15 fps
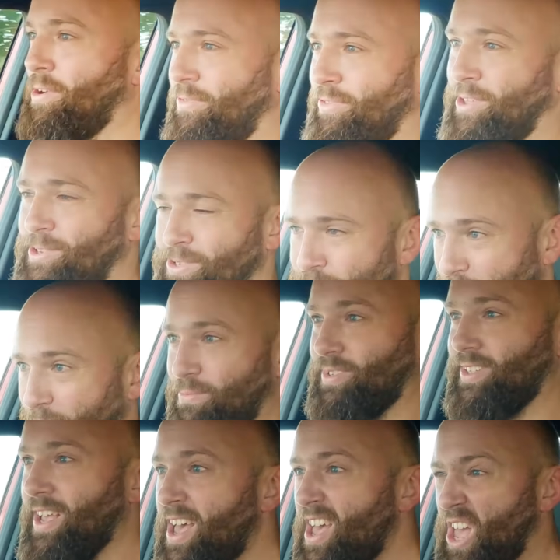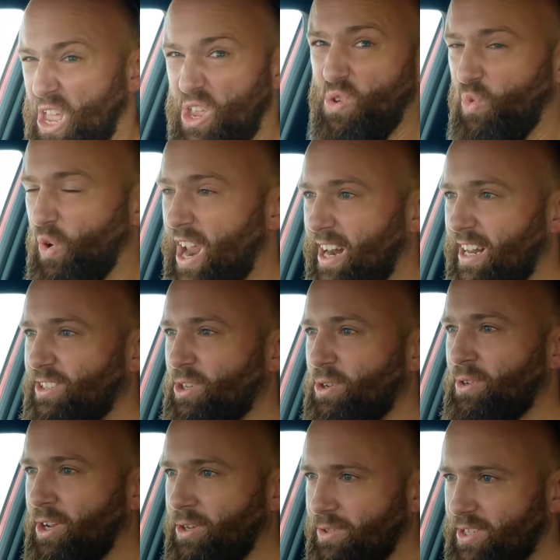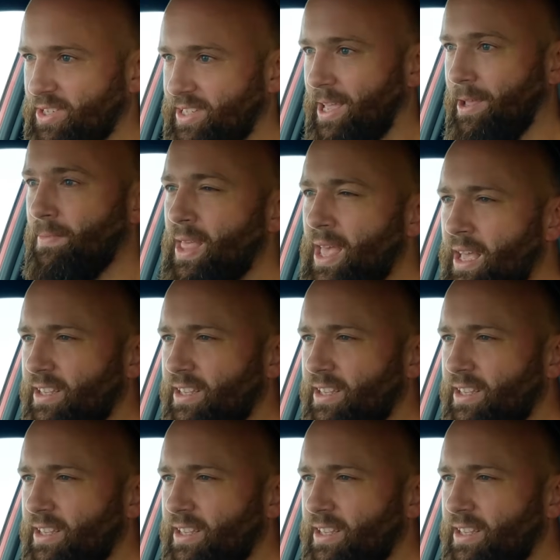Over those bumps, you really do notice it.